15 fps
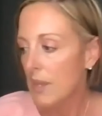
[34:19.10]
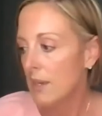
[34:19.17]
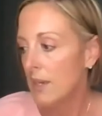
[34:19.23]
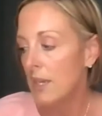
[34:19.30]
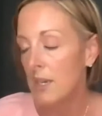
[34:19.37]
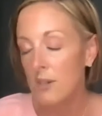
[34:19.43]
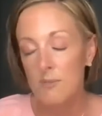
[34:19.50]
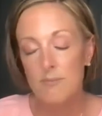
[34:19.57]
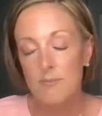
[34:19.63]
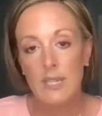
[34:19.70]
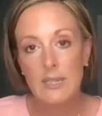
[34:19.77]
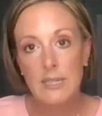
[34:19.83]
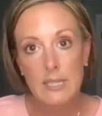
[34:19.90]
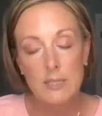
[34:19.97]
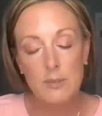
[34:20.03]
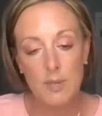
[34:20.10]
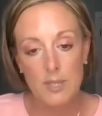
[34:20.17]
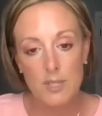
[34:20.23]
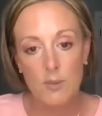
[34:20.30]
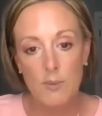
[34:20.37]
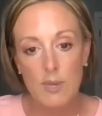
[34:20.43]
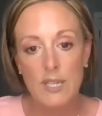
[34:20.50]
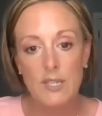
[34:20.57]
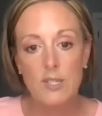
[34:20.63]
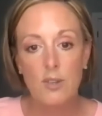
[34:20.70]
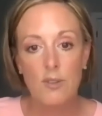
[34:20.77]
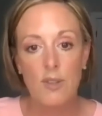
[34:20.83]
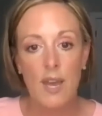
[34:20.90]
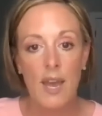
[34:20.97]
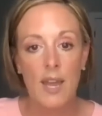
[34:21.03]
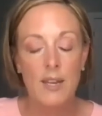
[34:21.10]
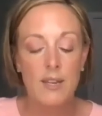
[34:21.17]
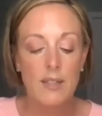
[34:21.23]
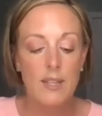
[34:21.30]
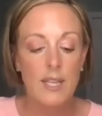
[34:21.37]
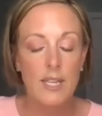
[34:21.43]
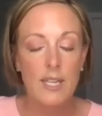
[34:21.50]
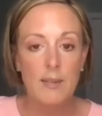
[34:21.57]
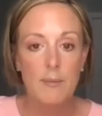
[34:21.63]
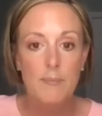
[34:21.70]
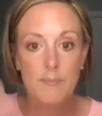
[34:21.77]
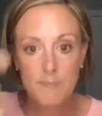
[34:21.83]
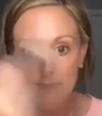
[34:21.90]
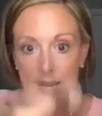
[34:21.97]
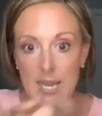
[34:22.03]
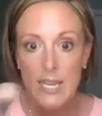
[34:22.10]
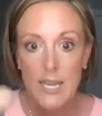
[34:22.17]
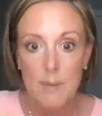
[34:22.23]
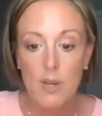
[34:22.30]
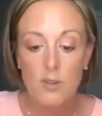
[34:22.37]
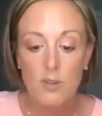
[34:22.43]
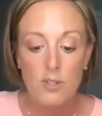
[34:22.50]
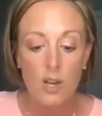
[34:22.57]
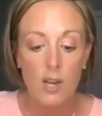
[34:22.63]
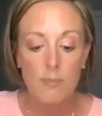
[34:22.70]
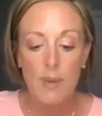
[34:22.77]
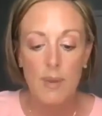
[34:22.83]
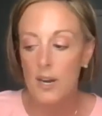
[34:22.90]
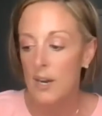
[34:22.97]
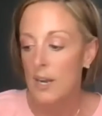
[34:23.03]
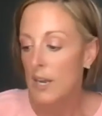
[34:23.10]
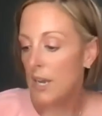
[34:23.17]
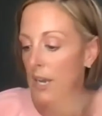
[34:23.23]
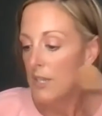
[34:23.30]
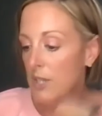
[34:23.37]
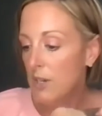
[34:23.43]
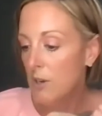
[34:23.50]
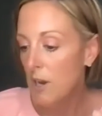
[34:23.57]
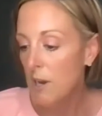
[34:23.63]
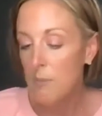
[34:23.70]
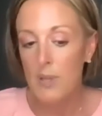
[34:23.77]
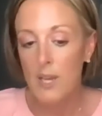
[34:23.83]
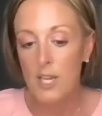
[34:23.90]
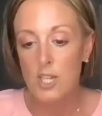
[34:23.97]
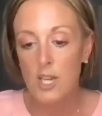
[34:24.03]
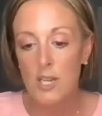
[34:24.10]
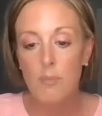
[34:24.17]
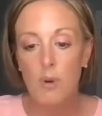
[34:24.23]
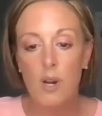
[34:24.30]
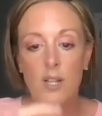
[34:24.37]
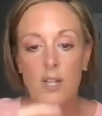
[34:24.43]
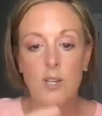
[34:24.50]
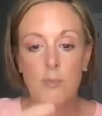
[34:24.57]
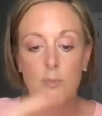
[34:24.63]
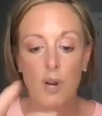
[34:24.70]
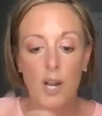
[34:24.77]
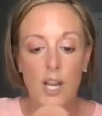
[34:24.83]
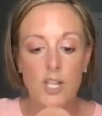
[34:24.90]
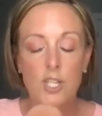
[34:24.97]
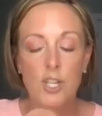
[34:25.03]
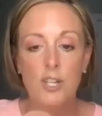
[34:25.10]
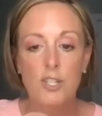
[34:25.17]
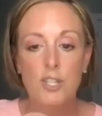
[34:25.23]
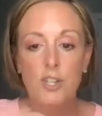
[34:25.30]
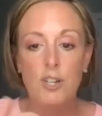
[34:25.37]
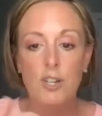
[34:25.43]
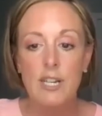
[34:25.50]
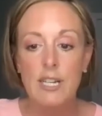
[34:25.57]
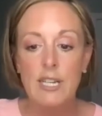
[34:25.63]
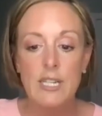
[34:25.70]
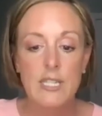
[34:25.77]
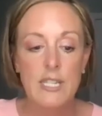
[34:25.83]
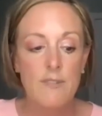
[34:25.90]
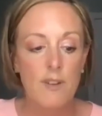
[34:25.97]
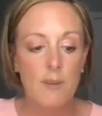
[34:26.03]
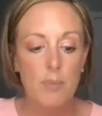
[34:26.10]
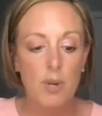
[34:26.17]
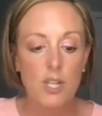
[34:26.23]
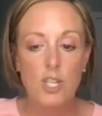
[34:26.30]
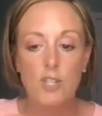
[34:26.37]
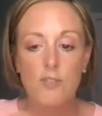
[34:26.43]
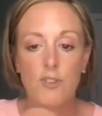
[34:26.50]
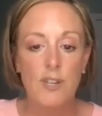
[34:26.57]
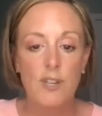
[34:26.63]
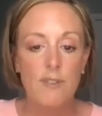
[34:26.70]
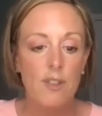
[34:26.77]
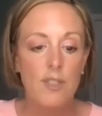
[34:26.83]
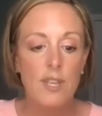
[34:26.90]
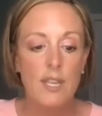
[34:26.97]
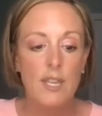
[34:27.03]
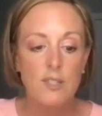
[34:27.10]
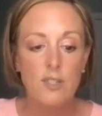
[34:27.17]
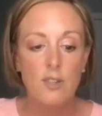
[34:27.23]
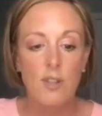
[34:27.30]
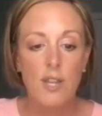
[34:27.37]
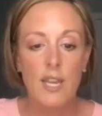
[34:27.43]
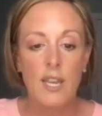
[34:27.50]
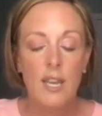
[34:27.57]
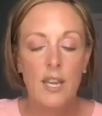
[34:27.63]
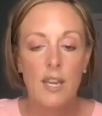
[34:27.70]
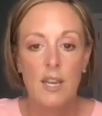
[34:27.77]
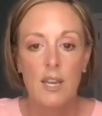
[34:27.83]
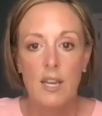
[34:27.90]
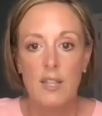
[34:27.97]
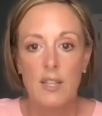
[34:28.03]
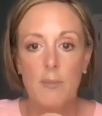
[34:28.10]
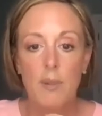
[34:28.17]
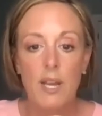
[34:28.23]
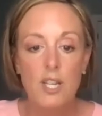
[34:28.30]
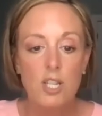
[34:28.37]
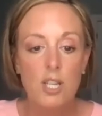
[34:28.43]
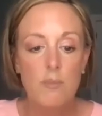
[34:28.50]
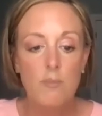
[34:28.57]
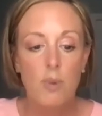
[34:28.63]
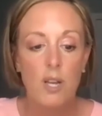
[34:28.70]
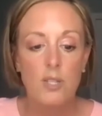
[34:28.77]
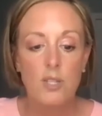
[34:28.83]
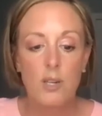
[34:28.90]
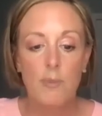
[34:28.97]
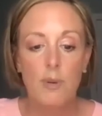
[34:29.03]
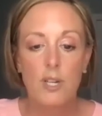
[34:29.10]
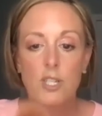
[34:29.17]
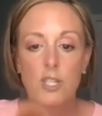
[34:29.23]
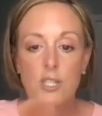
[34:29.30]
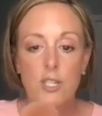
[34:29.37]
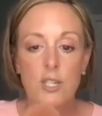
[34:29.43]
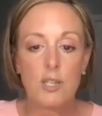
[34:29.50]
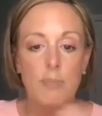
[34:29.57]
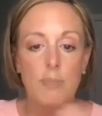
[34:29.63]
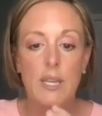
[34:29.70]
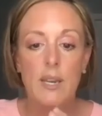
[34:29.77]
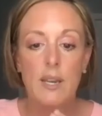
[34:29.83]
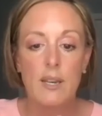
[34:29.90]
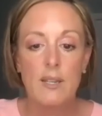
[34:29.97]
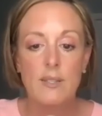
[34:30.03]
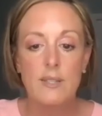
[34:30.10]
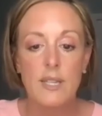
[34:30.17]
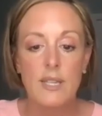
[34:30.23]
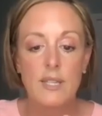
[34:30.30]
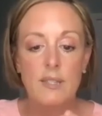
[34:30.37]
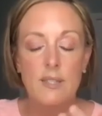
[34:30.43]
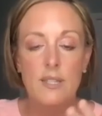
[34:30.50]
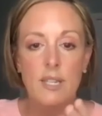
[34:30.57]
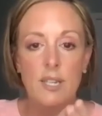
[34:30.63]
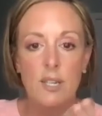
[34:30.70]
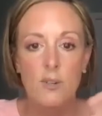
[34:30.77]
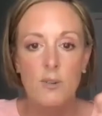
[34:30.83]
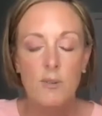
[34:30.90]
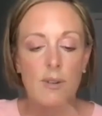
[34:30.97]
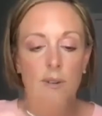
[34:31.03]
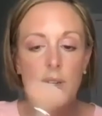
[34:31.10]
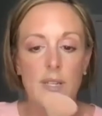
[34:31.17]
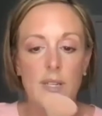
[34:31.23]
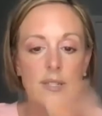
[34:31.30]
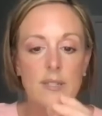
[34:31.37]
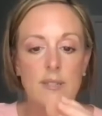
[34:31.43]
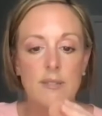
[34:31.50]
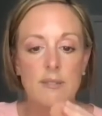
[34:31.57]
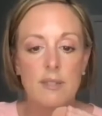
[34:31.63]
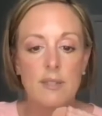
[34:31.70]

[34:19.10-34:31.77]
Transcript: you know, at least once a week so that the makeup goes on better. So a blush and bronzer brush. So you're going to need different brushes for different things. So like the blush and bronzer brush is good because it's, you know, it's